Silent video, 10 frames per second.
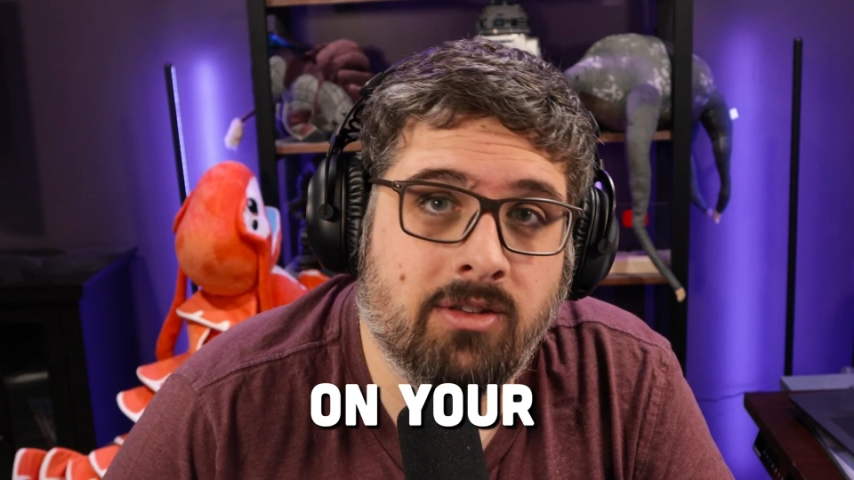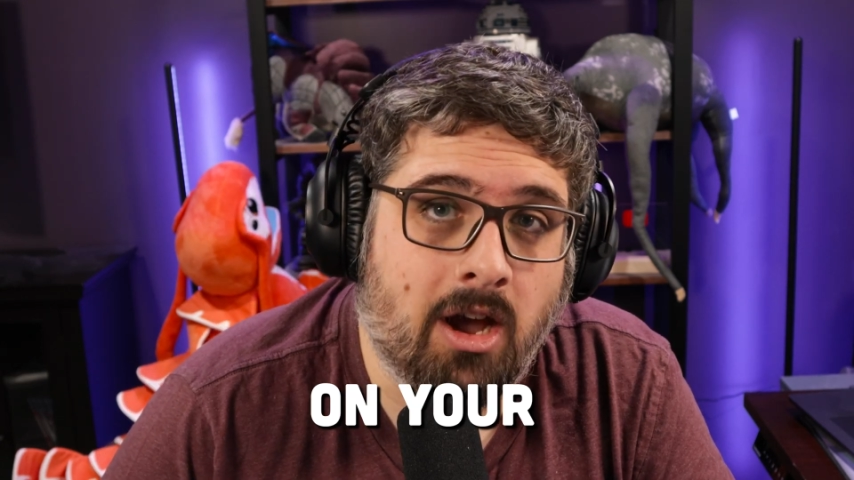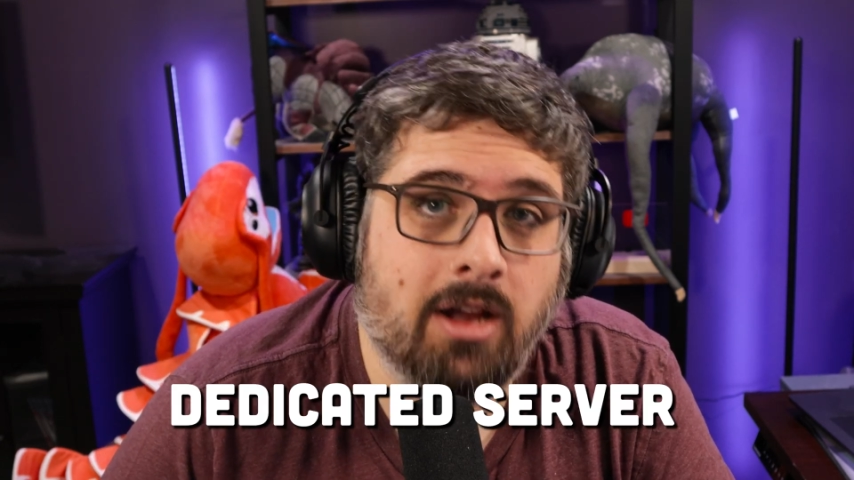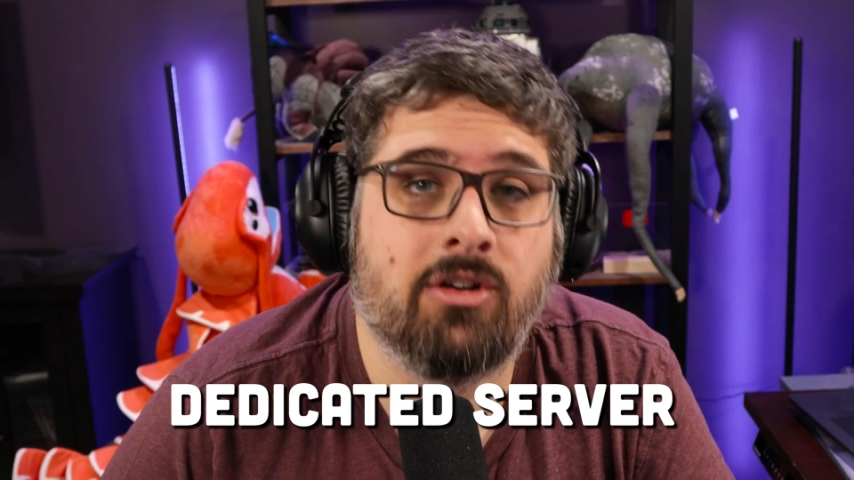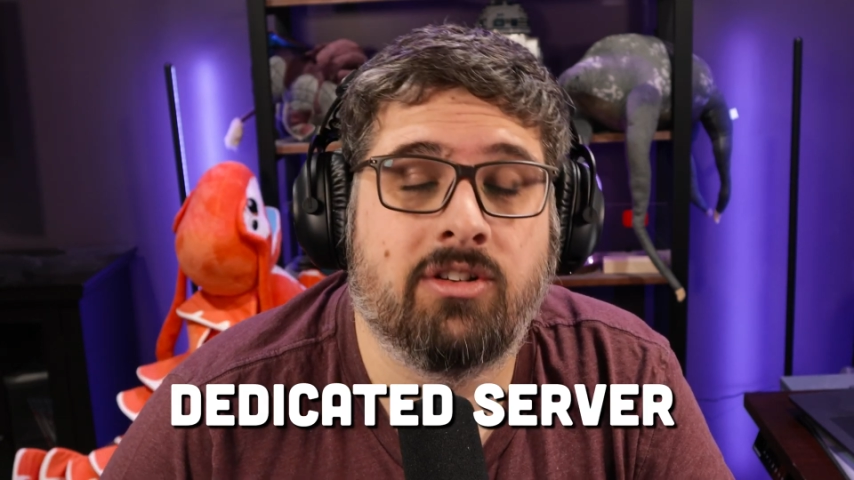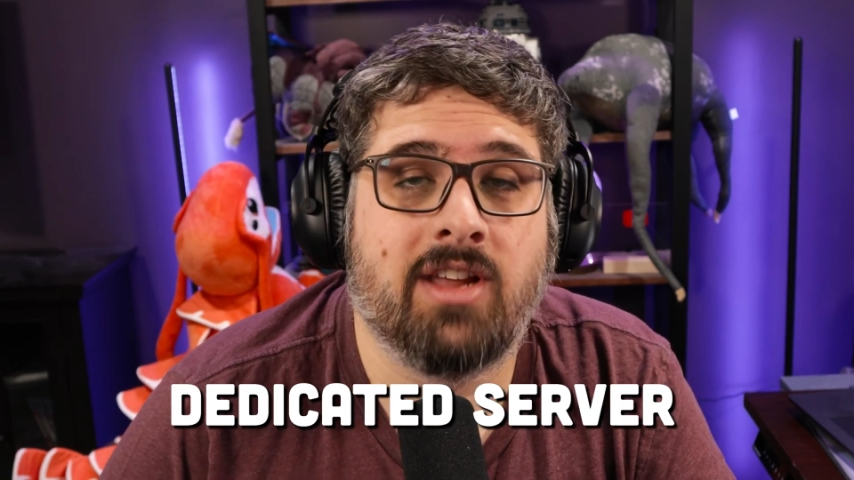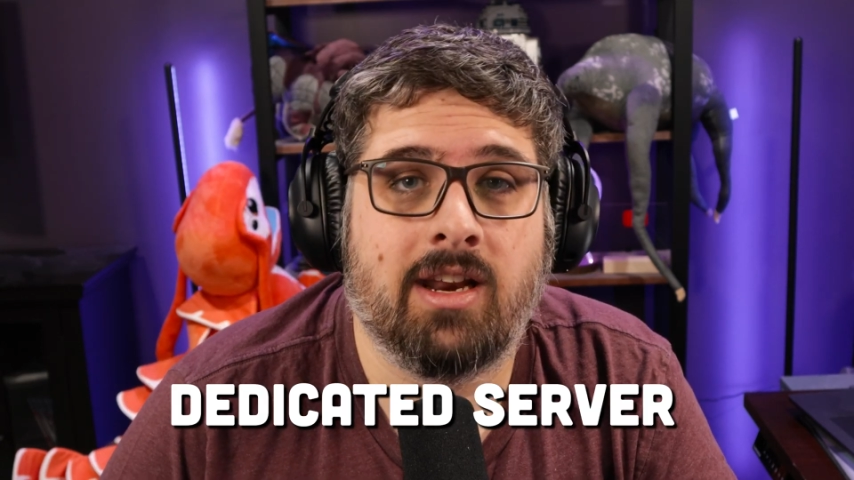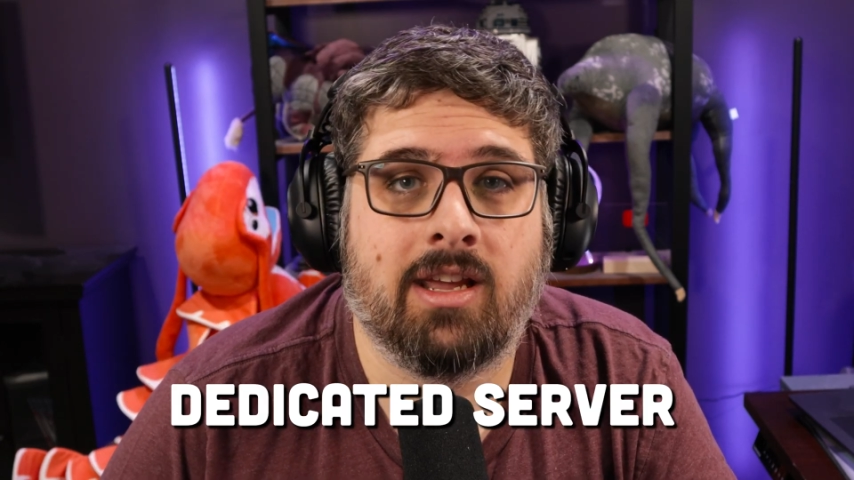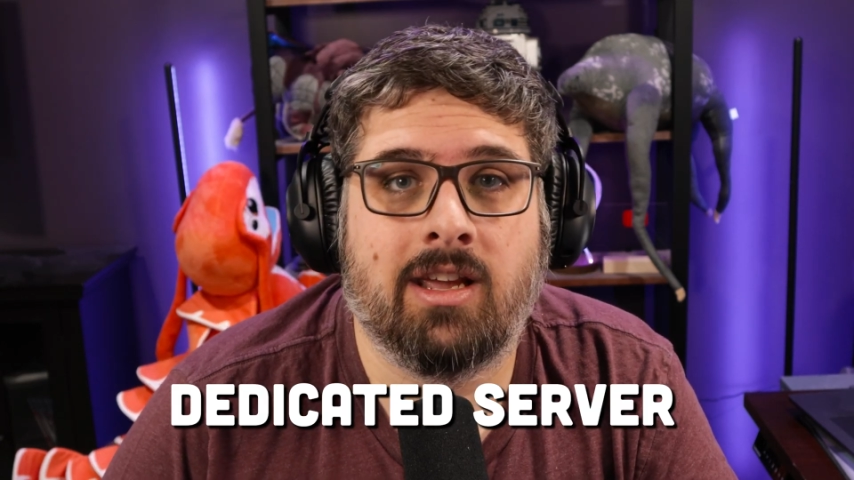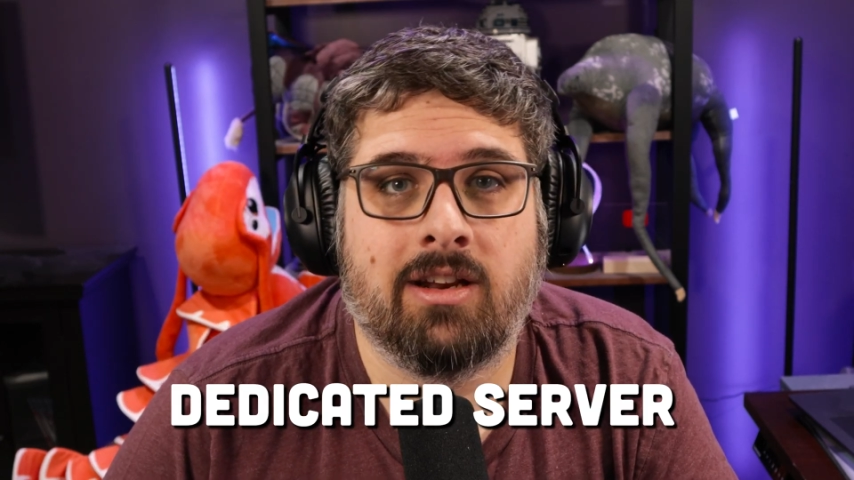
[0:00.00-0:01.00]
on your
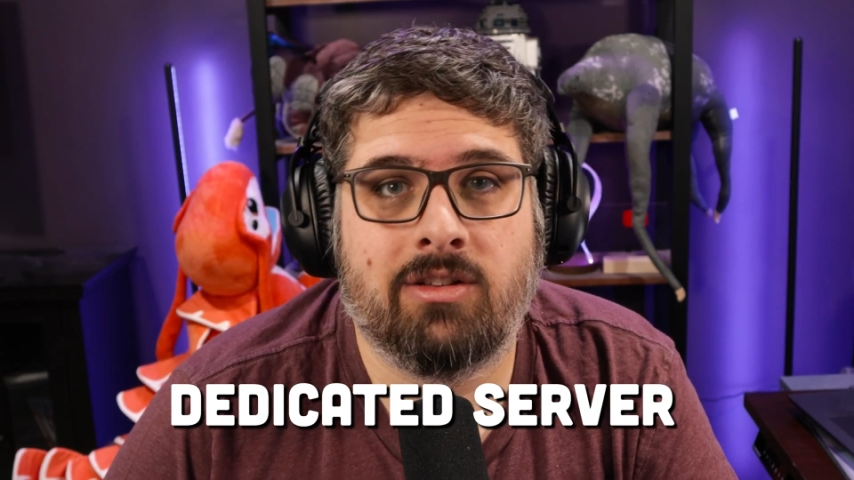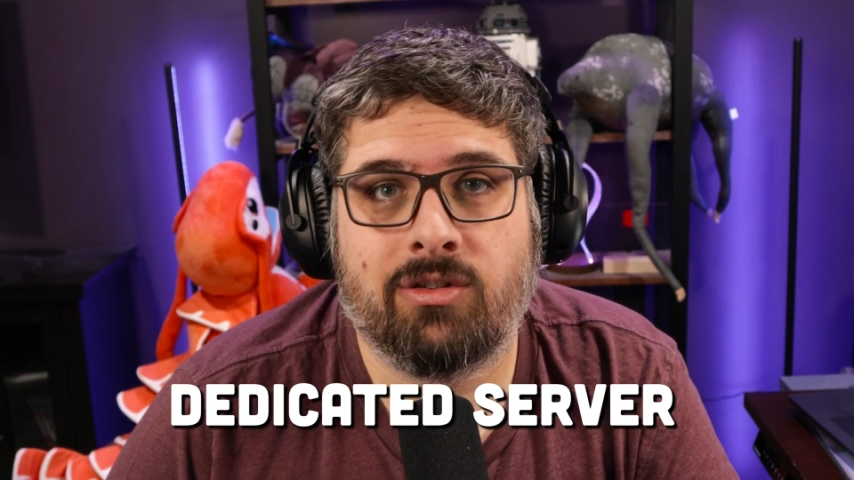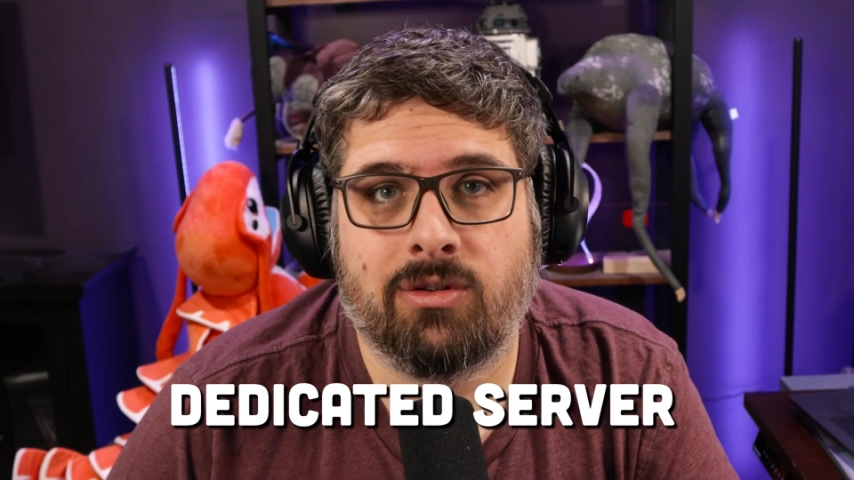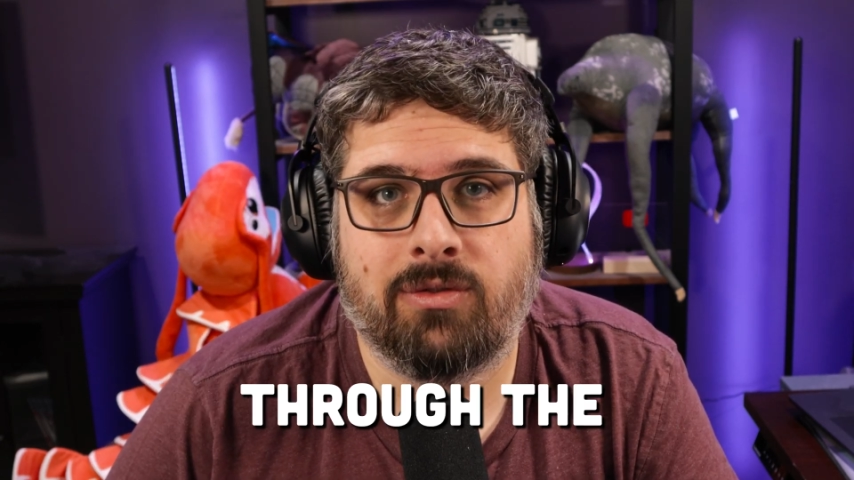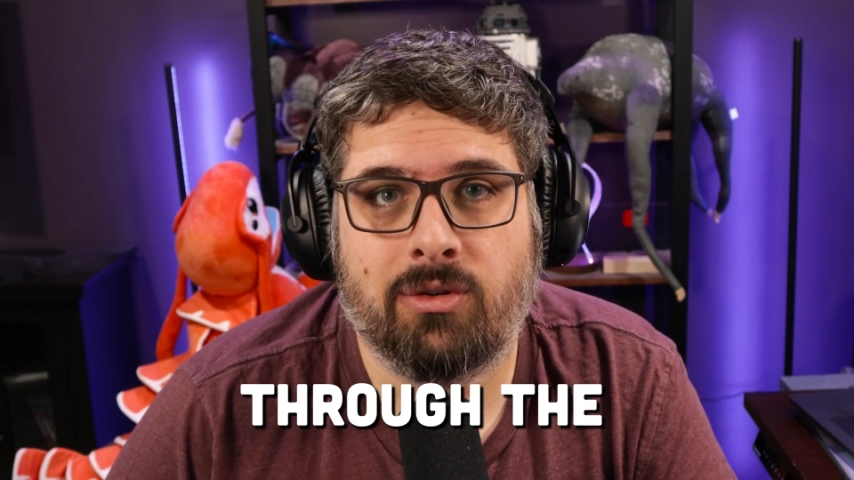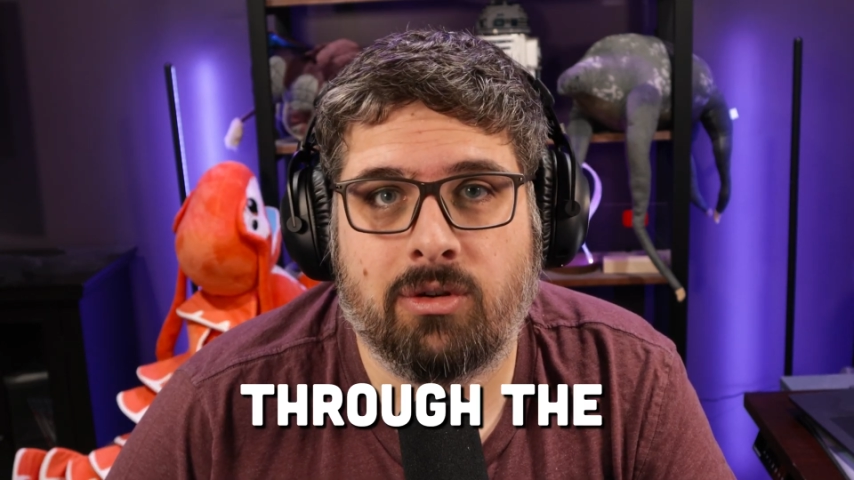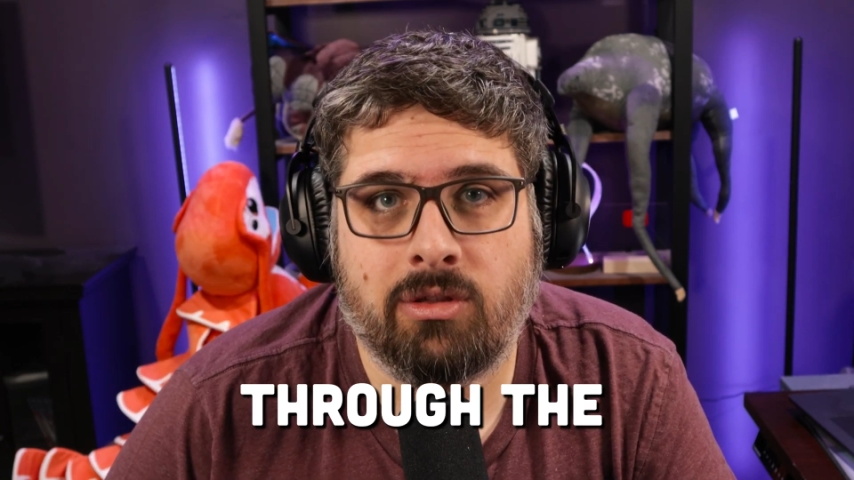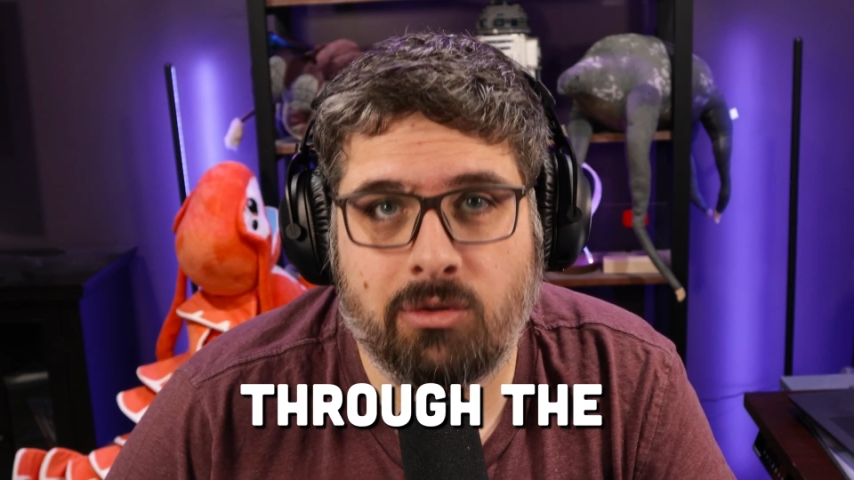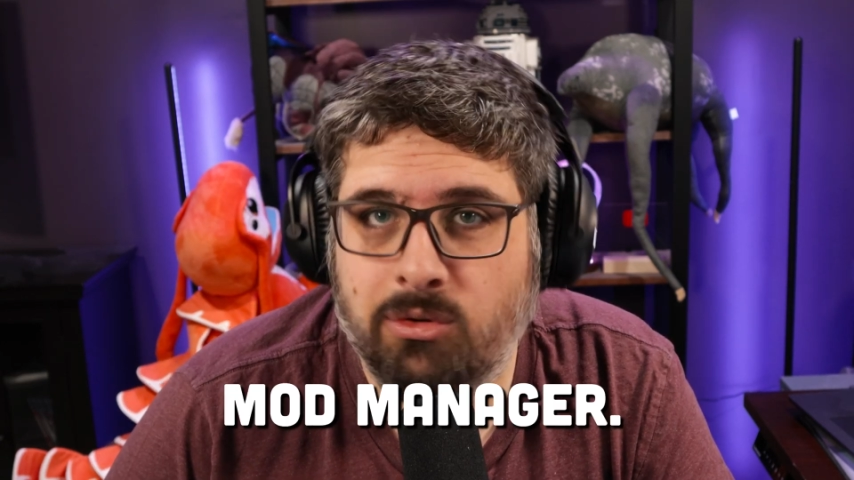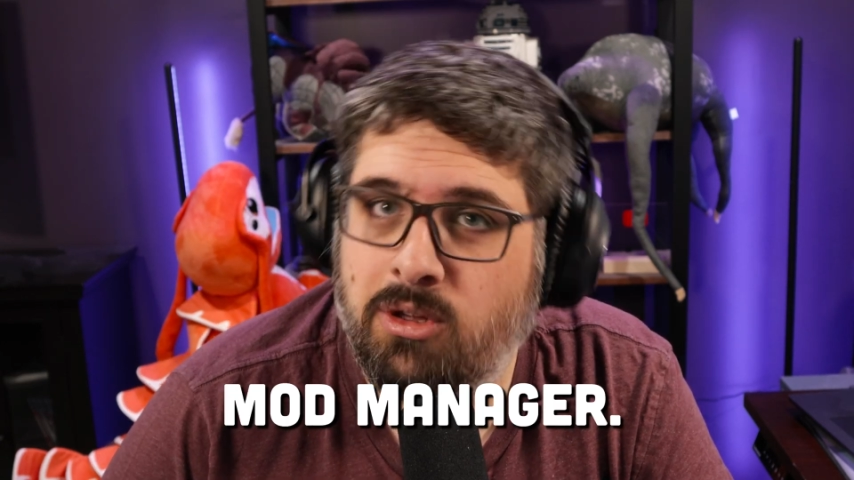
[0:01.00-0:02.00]
dedicated server through